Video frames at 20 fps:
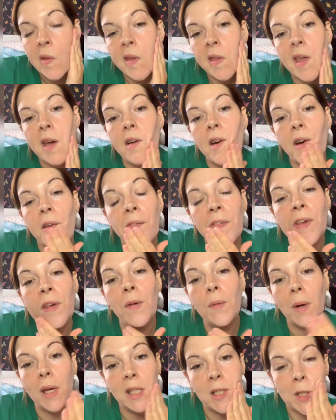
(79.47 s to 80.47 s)
There are a few
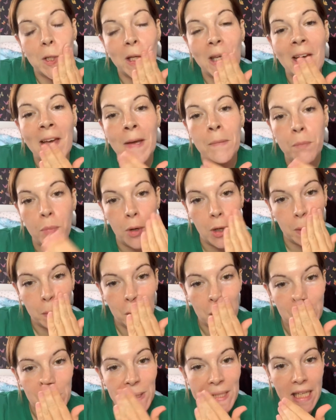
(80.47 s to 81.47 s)
ways you can prime
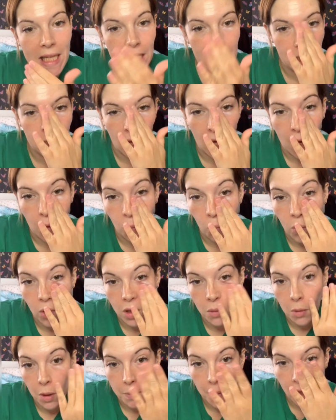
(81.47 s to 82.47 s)
your skin. One
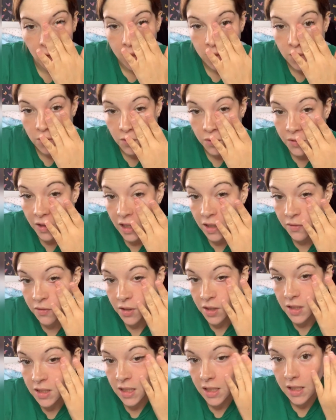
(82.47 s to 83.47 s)
of my personal
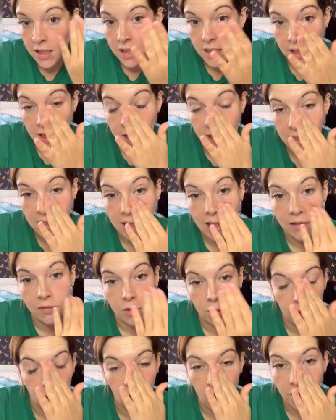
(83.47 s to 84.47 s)
favourites is the Skin
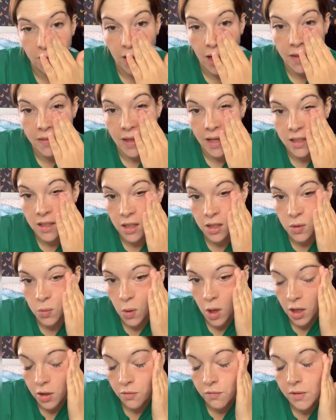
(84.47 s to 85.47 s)
Reviver, and that does
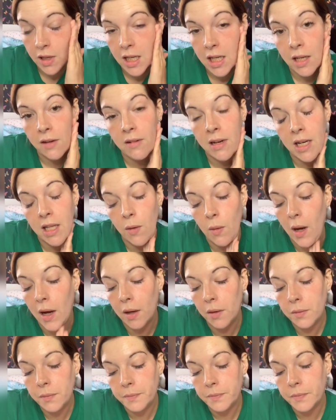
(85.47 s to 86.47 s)
work really
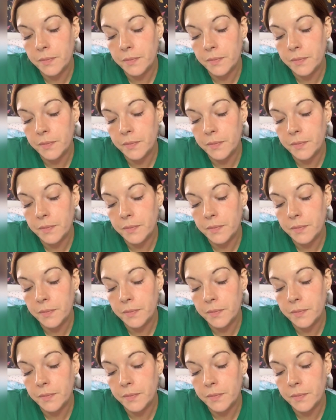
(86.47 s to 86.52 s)
well.